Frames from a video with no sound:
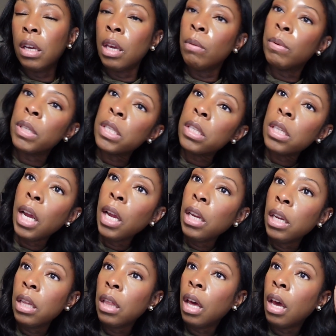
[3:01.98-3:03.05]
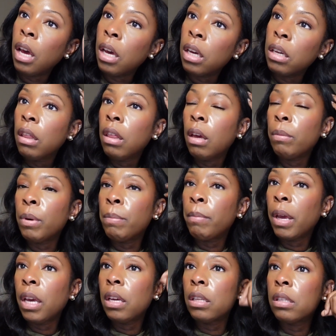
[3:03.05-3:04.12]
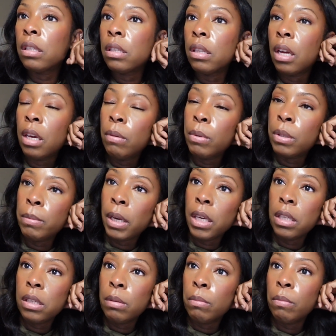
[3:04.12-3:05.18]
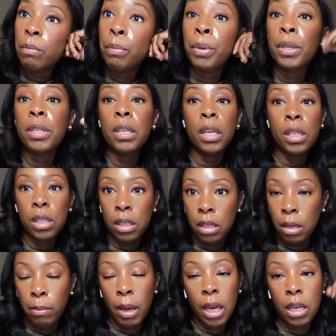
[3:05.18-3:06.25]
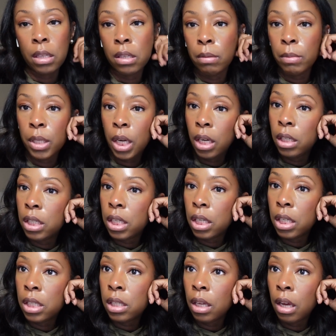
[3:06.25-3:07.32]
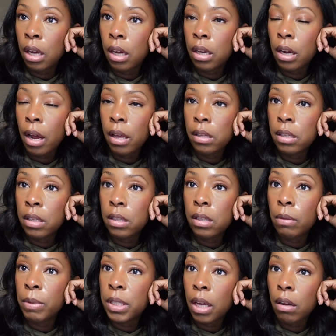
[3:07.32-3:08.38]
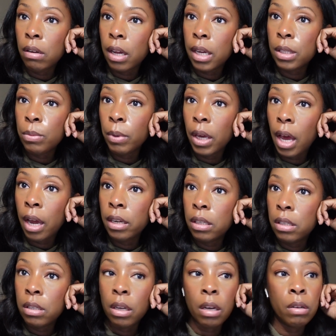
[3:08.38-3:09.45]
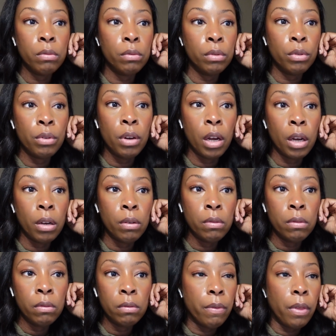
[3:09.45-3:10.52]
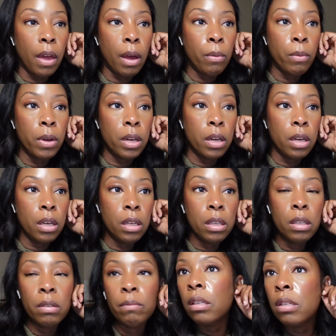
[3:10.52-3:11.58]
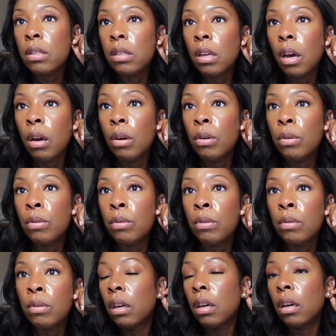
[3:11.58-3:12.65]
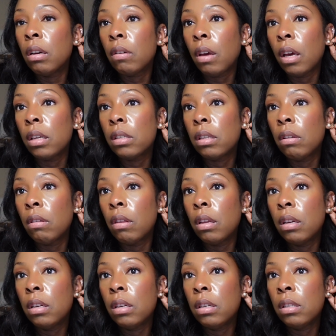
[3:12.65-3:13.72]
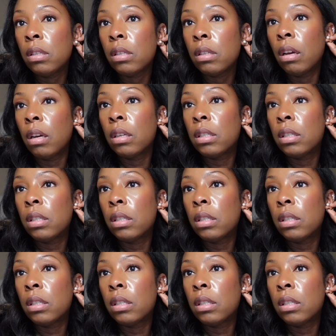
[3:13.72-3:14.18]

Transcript: he was stating that he was potentially making some changes. And since I was out last week, I don't know if that went in. So okay, so this